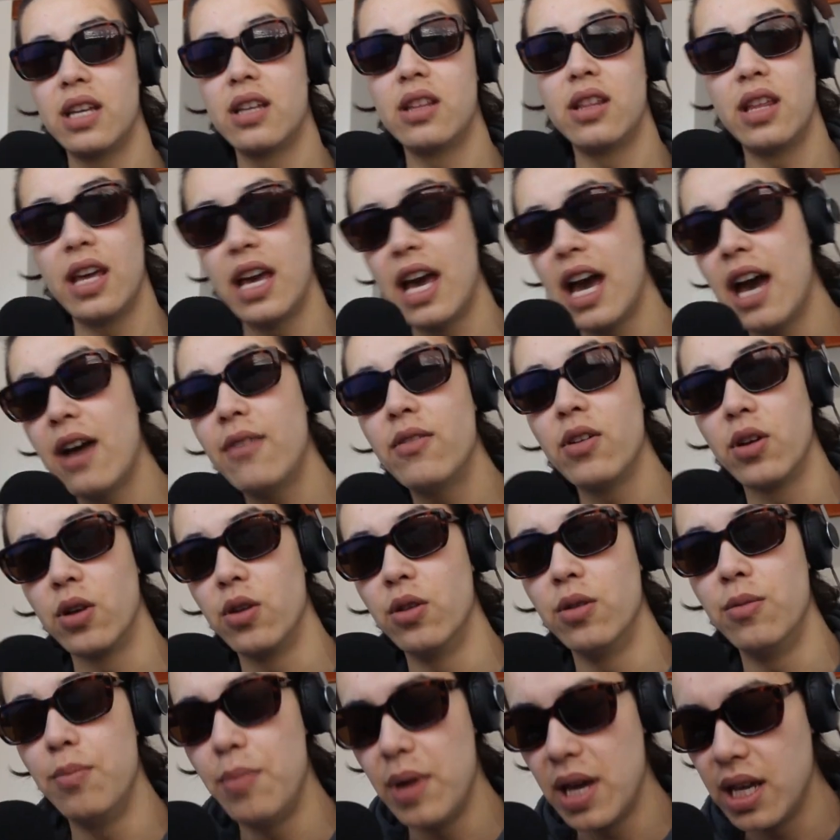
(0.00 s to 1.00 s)
They have a
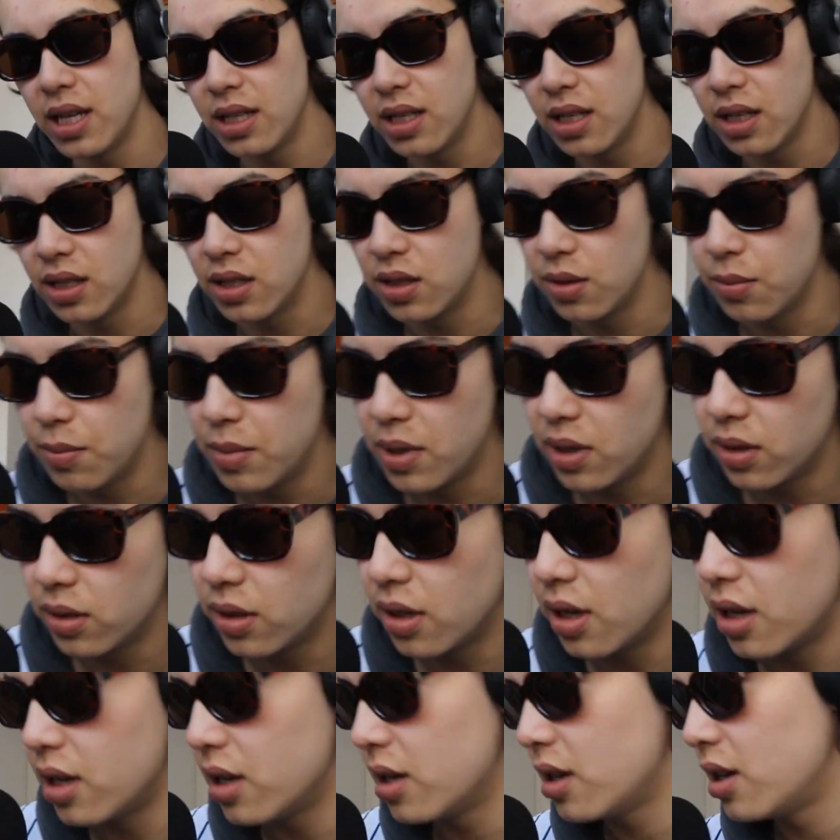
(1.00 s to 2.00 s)
good basis to
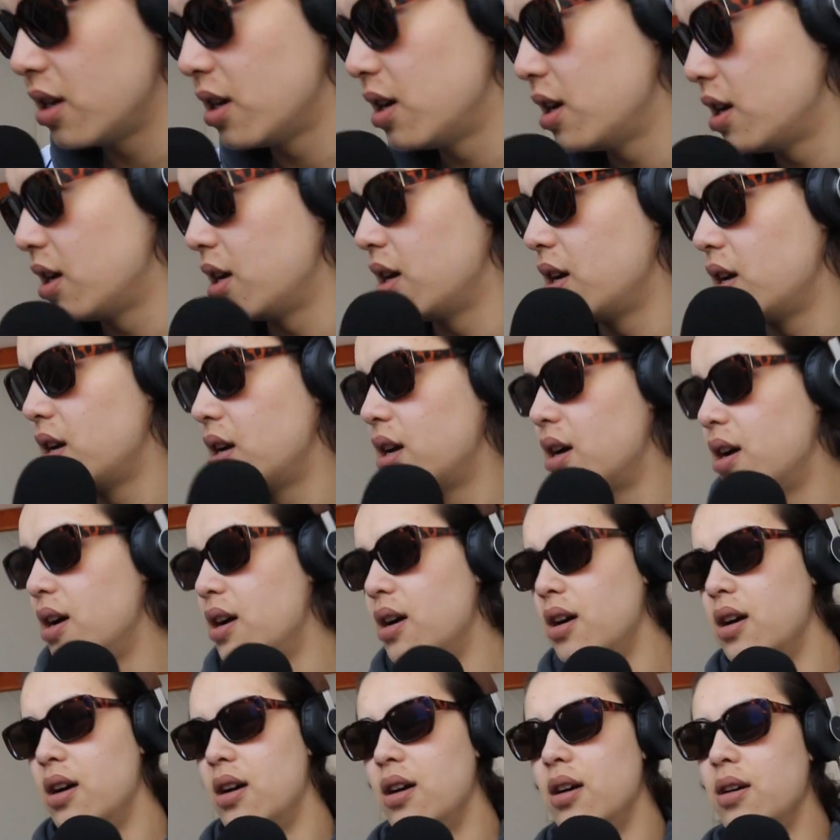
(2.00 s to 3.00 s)
build
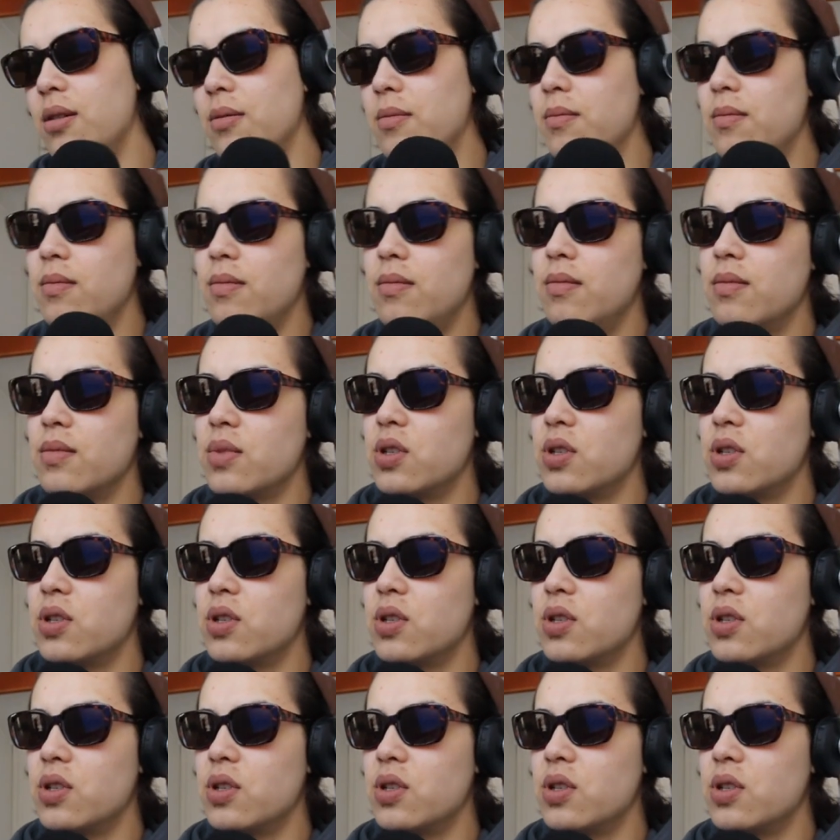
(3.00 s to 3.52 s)
on.